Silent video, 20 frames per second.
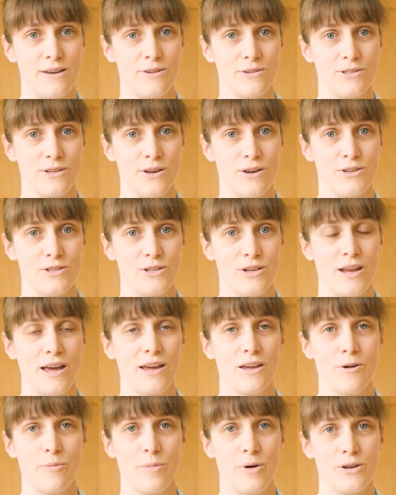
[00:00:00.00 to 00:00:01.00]
your surgeon
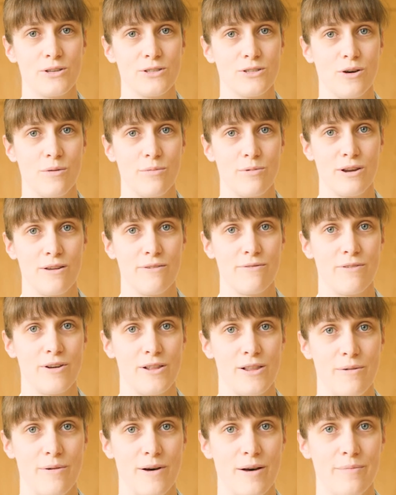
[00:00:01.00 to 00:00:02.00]
at your post-operative
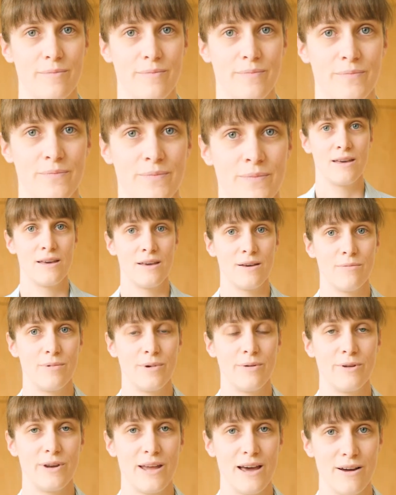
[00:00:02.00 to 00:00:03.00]
follow-up.
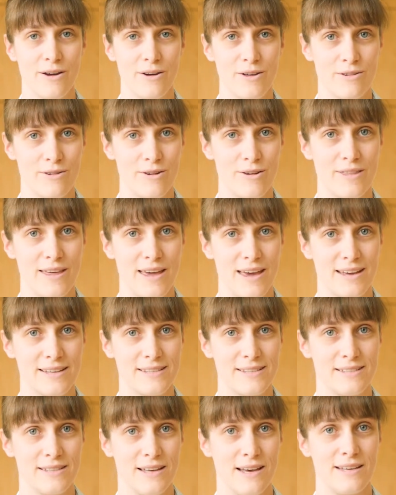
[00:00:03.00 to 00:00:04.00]
We will now go through the
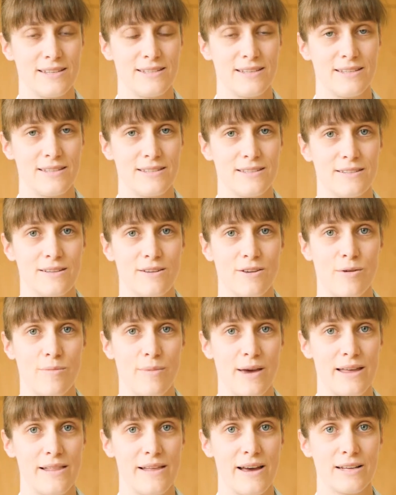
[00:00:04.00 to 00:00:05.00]
exercises. You
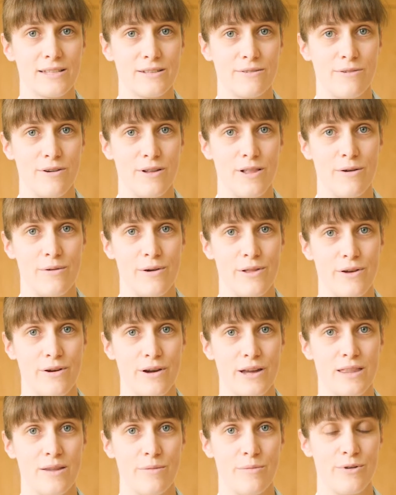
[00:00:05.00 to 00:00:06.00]
may like to follow
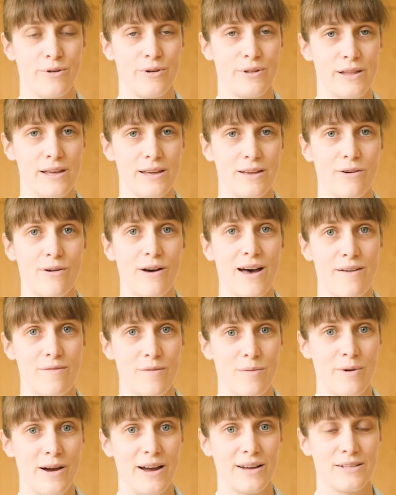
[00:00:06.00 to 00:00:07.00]
along in the booklet or have
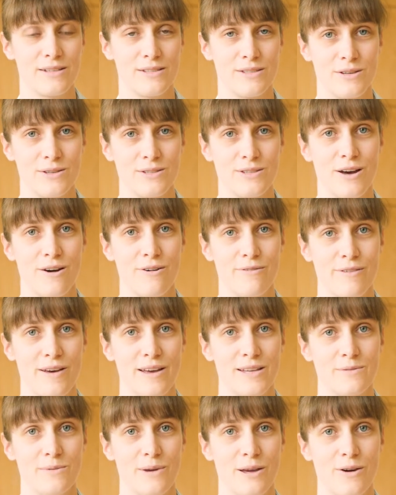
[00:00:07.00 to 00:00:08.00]
a practice yourself
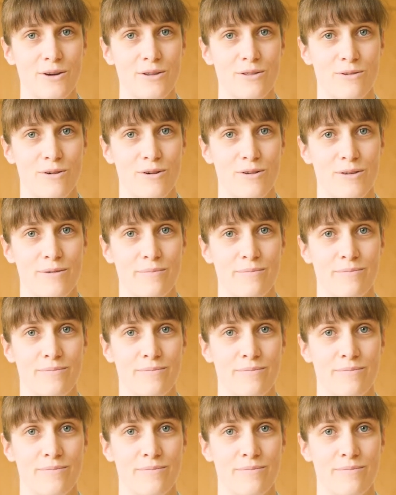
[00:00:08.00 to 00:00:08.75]
as we go through them.